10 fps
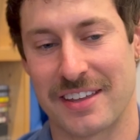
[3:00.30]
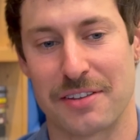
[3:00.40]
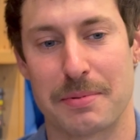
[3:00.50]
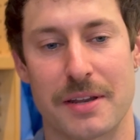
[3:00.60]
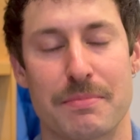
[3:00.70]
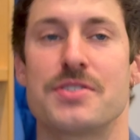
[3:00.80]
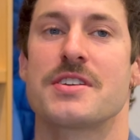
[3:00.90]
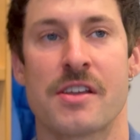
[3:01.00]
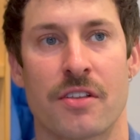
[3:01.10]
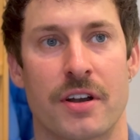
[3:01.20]
things, but in
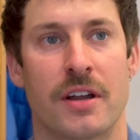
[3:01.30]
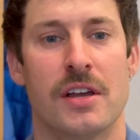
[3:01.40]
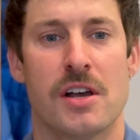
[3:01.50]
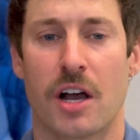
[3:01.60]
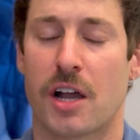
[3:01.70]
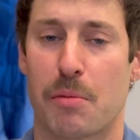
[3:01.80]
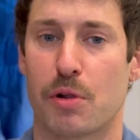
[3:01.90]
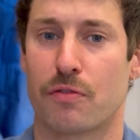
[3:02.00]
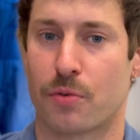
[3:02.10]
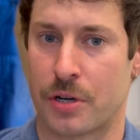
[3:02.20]
particular, a couple
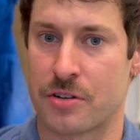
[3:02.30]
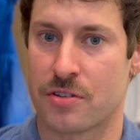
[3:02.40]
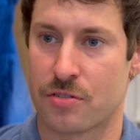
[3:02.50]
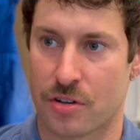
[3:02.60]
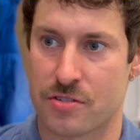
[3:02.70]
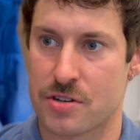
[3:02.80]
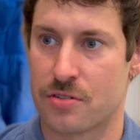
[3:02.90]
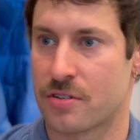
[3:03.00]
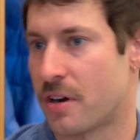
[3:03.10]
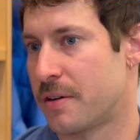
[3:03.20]
of words you just
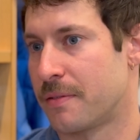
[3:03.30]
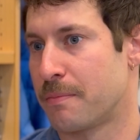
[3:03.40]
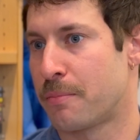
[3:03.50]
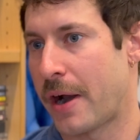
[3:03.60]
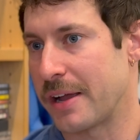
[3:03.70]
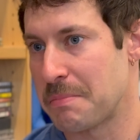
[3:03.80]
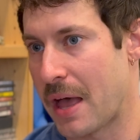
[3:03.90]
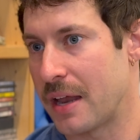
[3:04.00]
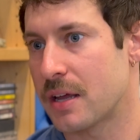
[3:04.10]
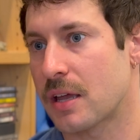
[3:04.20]
used are
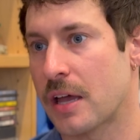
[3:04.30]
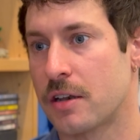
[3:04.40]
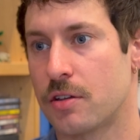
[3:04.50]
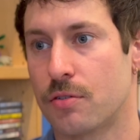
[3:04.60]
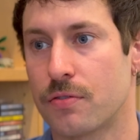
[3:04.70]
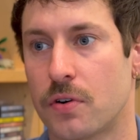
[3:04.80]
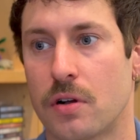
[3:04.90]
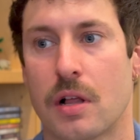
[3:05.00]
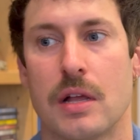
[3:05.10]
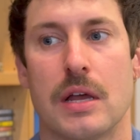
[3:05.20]
pragmatic and useful.